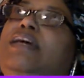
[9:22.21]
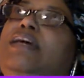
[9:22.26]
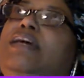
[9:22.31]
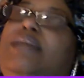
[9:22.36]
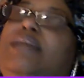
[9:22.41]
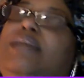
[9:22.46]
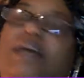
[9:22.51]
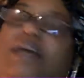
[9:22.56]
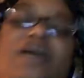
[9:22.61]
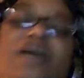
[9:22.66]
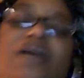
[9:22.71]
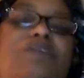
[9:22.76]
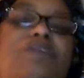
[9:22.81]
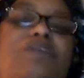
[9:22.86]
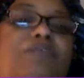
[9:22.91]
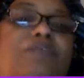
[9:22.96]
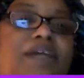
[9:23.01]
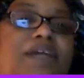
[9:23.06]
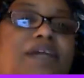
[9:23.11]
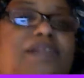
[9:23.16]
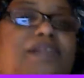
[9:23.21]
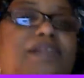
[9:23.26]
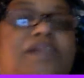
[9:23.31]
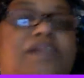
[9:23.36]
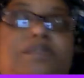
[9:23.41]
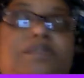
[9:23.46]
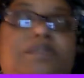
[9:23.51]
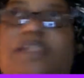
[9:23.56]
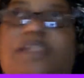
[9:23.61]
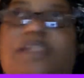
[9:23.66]
Yeah,
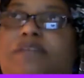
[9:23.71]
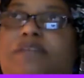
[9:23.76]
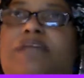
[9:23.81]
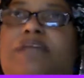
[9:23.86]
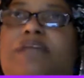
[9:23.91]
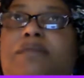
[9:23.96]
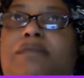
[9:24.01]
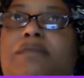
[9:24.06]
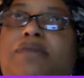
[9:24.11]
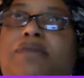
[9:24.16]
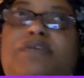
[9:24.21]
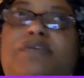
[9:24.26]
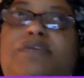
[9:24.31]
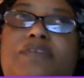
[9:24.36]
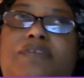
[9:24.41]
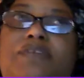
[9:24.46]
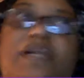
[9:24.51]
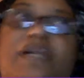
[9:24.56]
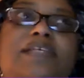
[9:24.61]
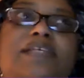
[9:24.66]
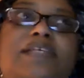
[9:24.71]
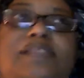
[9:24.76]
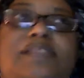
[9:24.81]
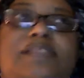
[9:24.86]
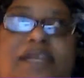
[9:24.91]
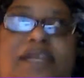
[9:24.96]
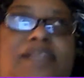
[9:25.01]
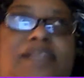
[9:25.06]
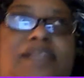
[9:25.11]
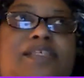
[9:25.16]
COVID-19 was here when I moved, so I
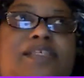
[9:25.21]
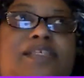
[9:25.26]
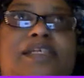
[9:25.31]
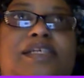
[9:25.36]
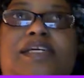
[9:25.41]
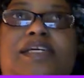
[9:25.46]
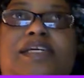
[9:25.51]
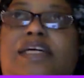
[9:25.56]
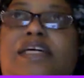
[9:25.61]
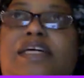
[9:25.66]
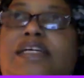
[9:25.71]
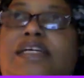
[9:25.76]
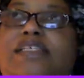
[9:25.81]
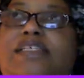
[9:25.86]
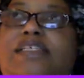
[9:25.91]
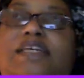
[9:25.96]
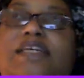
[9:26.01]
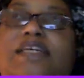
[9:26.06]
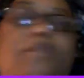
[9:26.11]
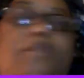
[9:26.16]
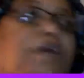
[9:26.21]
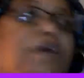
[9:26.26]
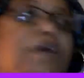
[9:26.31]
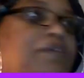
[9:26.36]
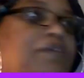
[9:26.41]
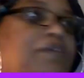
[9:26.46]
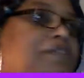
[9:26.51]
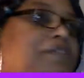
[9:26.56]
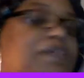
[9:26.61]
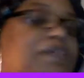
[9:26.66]
decided to step out,
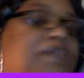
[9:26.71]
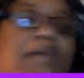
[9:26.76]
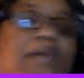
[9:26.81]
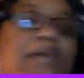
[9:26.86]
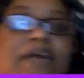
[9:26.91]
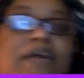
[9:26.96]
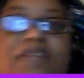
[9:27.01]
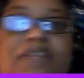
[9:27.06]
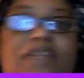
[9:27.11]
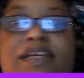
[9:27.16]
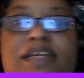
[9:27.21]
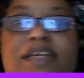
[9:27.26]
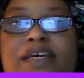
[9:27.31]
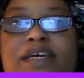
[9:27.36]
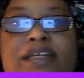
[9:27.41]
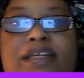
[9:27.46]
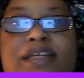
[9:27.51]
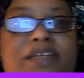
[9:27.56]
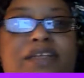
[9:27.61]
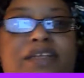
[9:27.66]
do something I haven't done.